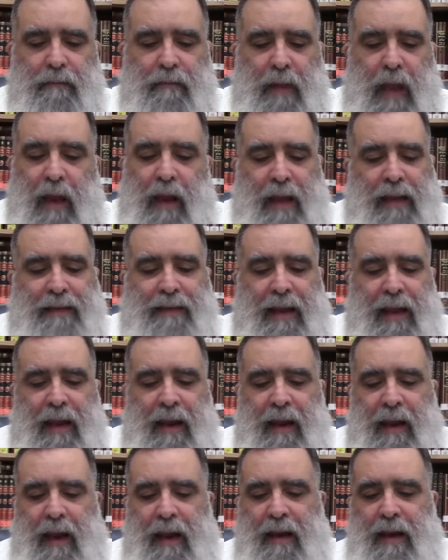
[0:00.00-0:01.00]
A
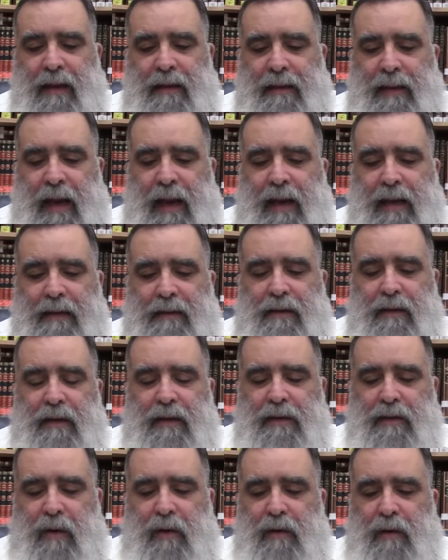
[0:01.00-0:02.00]
day, and at night
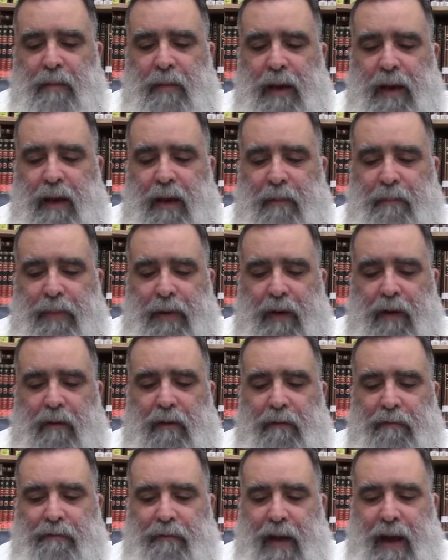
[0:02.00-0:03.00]
is going to be a
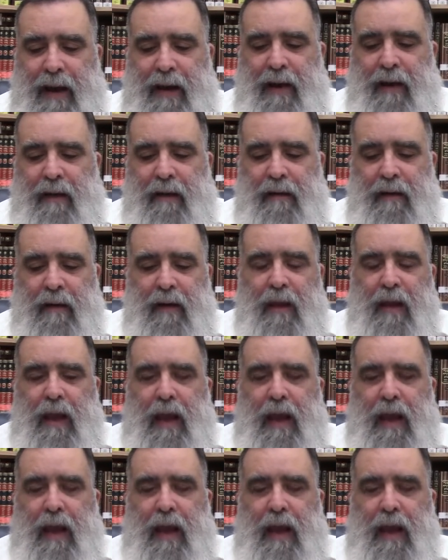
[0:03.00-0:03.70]
pillar of fire,